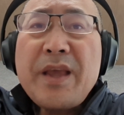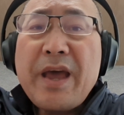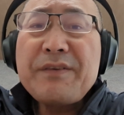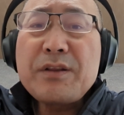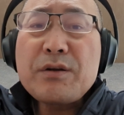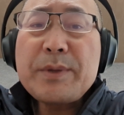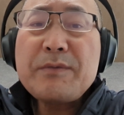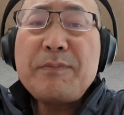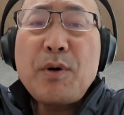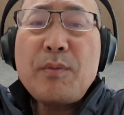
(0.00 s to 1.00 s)
have a little bit
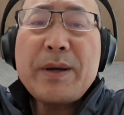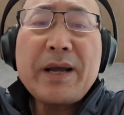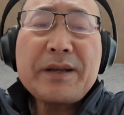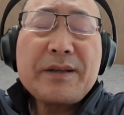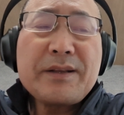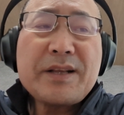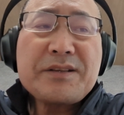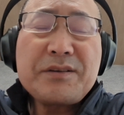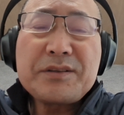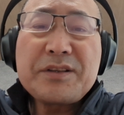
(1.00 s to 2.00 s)
of pullback, and
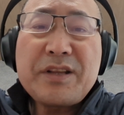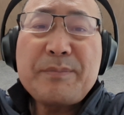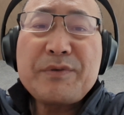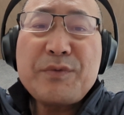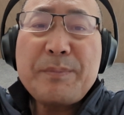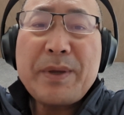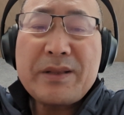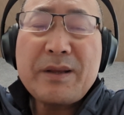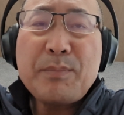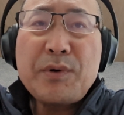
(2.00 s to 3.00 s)
that's called a dip and rip
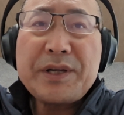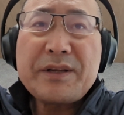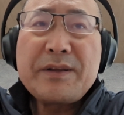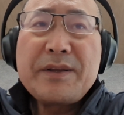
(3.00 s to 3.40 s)
at that point.